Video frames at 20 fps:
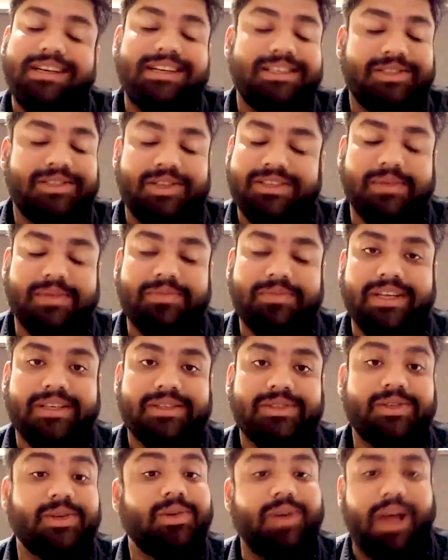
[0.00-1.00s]
So some
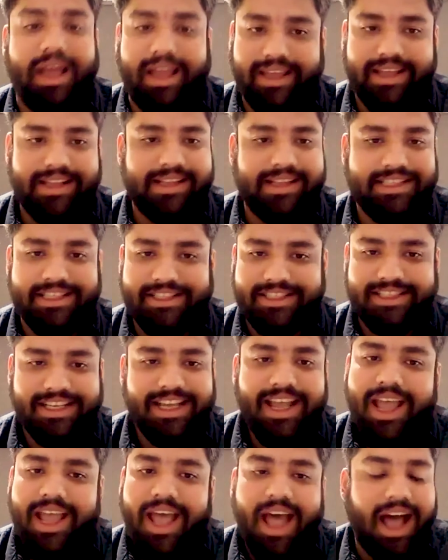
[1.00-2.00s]
journalist or something. So
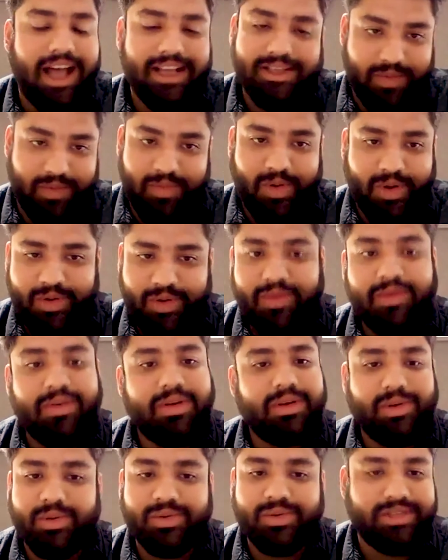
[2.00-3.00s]
I'll just ask
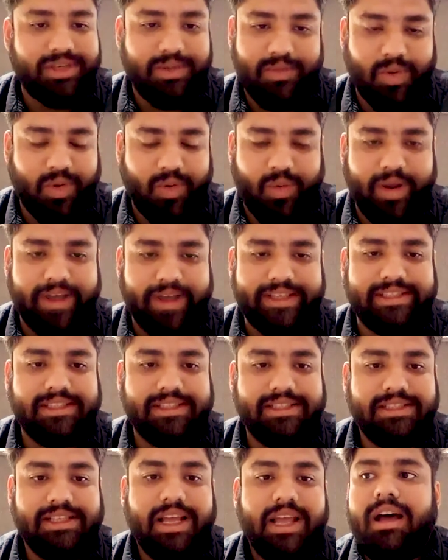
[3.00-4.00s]
two, three more
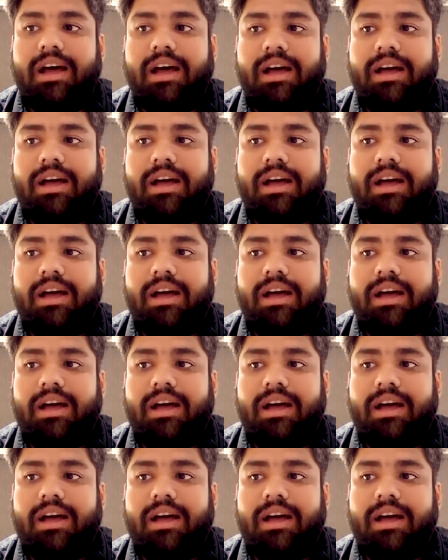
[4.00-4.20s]
questions.